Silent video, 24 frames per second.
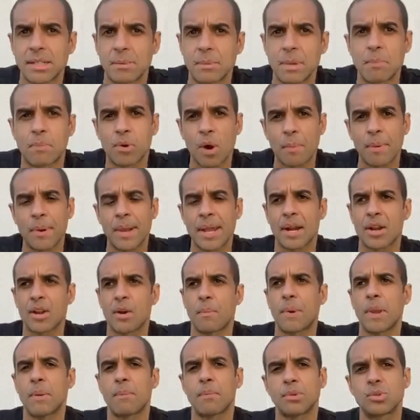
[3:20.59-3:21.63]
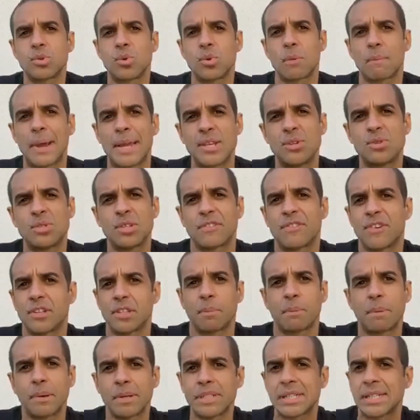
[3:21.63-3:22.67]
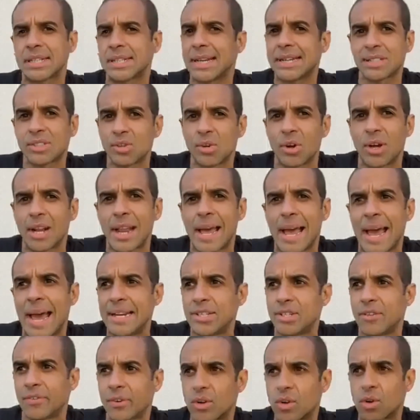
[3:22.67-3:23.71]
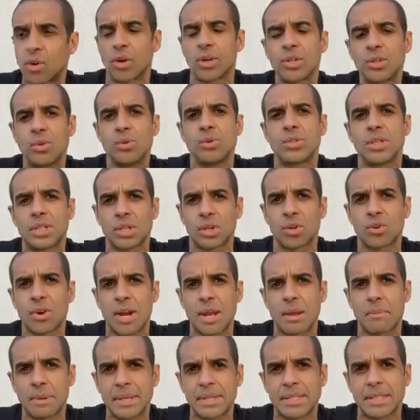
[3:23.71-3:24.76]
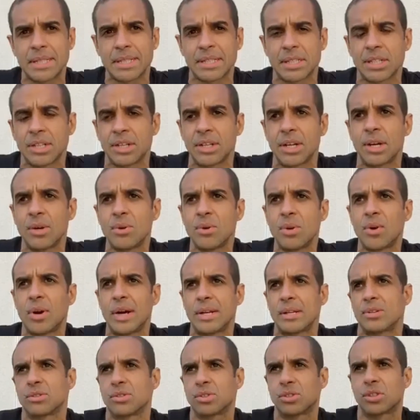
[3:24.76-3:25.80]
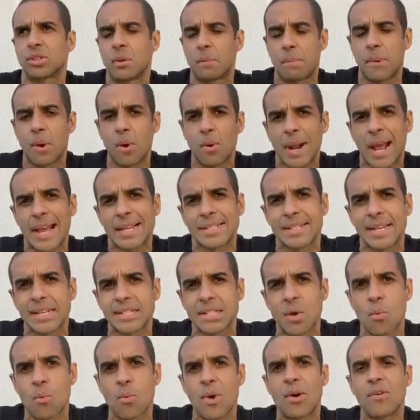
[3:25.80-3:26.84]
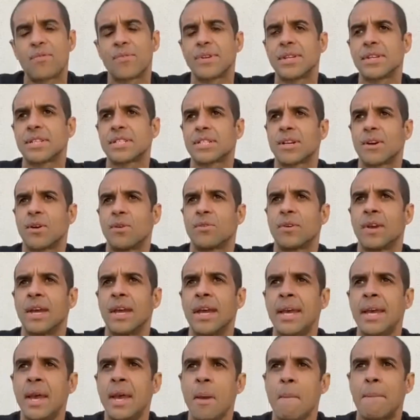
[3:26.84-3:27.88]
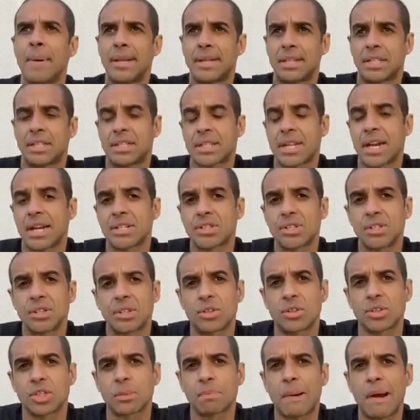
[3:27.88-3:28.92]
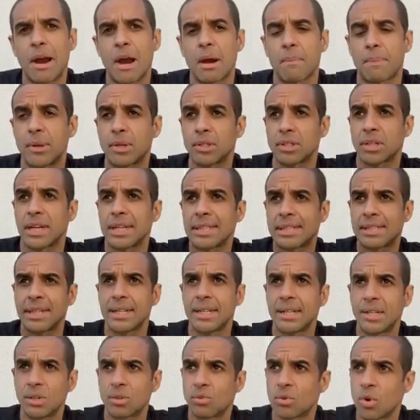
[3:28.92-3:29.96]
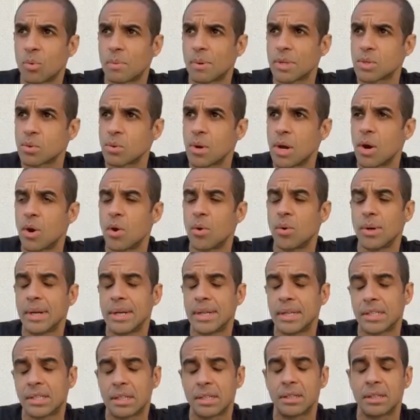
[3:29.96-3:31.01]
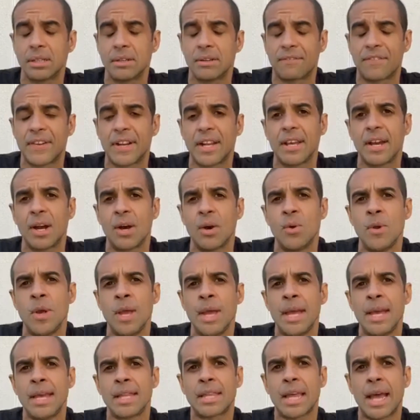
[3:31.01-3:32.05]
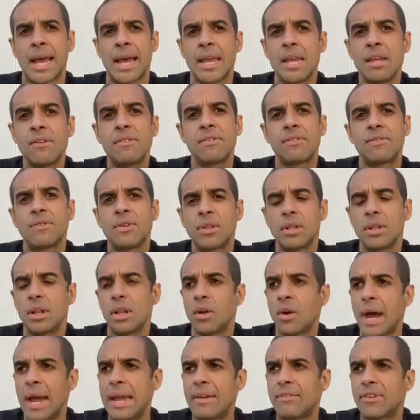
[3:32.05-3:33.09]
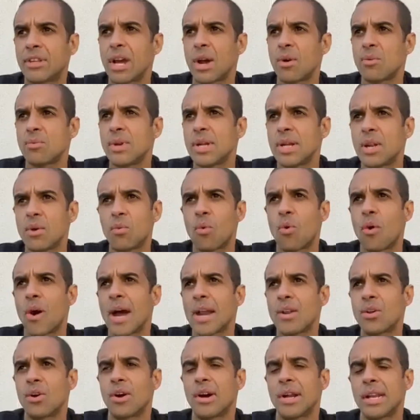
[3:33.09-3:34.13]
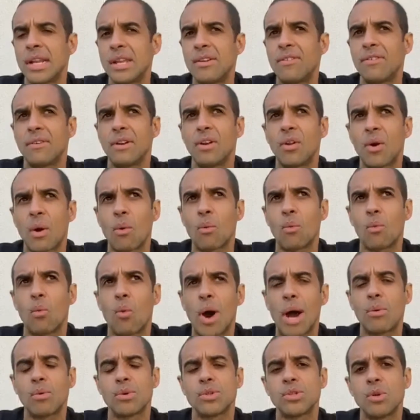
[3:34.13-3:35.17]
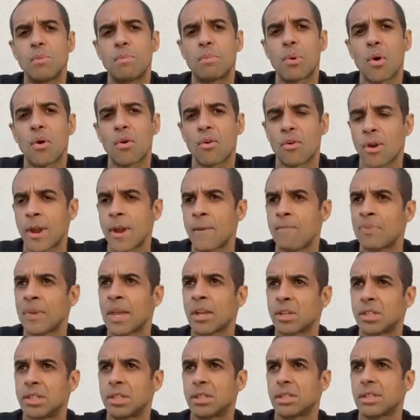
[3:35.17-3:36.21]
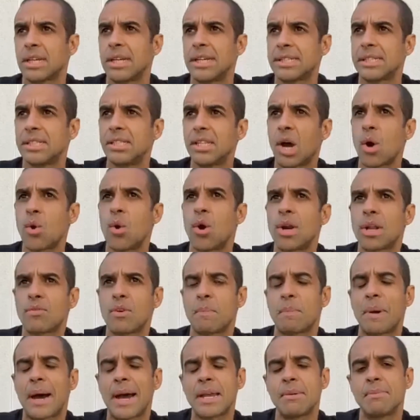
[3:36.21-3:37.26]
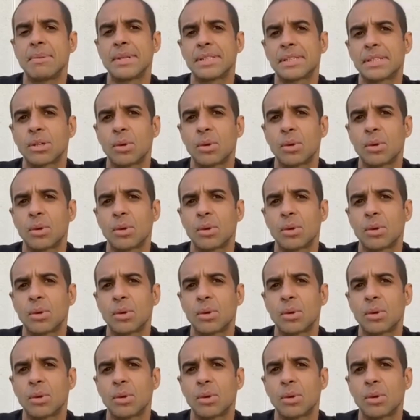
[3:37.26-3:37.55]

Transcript: I mean, property, a lot of people talk about using it for a deposit. That's not allowed. You've got to use it to create business, you know, like not just to build assets and wealth for yourself. But the discussion got sparked because I said in the group as well in this video that even if you don't need it, why not? And why wouldn't you borrow it? Because it's no early repayment.